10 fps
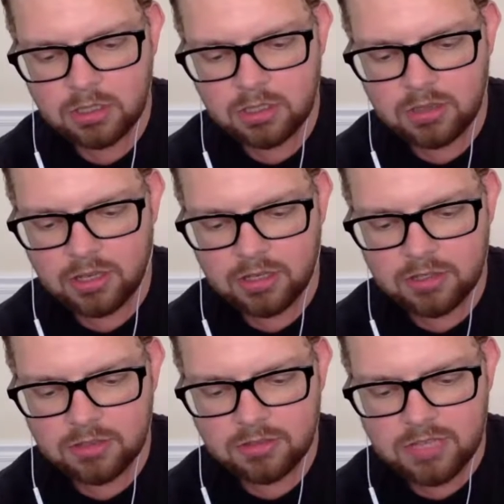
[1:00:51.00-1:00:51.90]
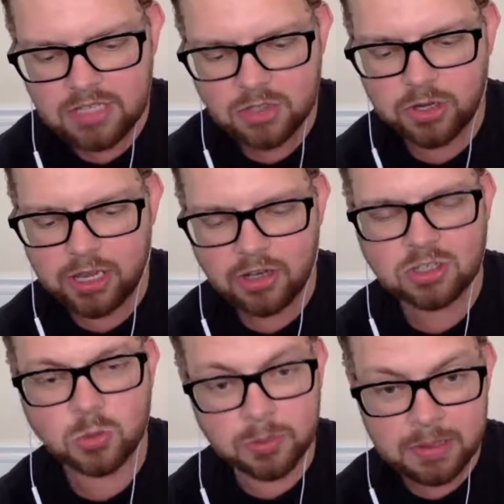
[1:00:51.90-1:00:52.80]
that these
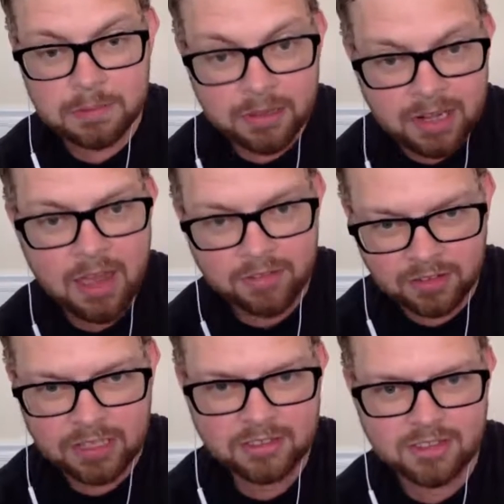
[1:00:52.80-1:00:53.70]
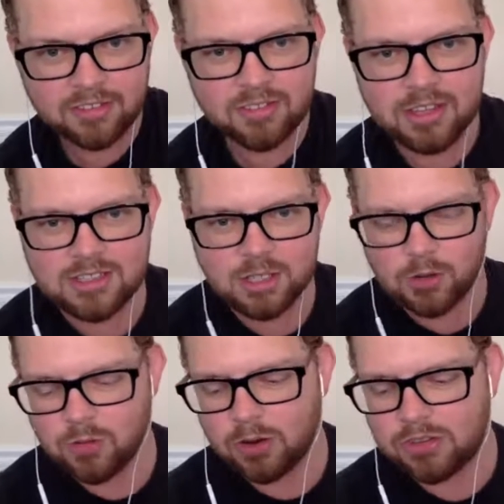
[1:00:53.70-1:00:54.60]
creators would be benevolent and so
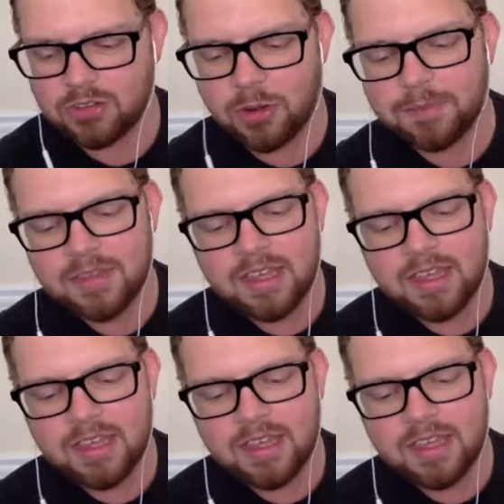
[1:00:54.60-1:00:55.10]
forth. So